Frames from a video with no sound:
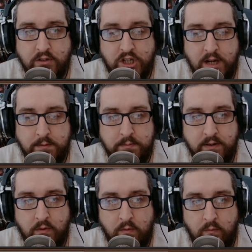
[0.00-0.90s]

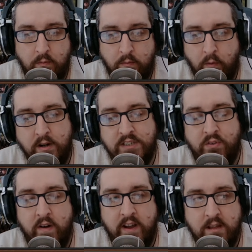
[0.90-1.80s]
Tribesmen, Warriors of
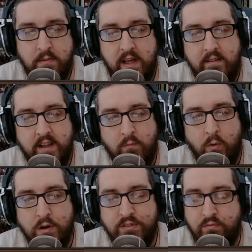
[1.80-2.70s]
Rohan Command, and
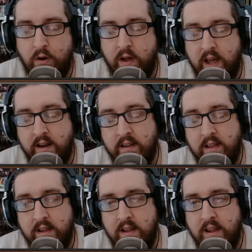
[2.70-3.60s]
Warriors of Rohan,
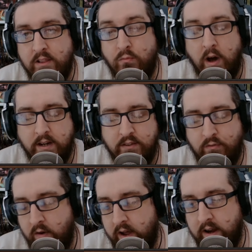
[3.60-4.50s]
the Riders of
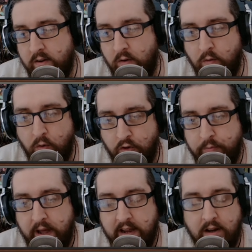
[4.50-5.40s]
Rohan on
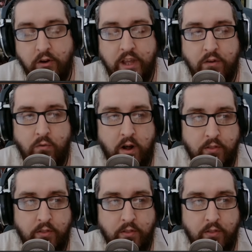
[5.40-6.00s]
horseback, looking rather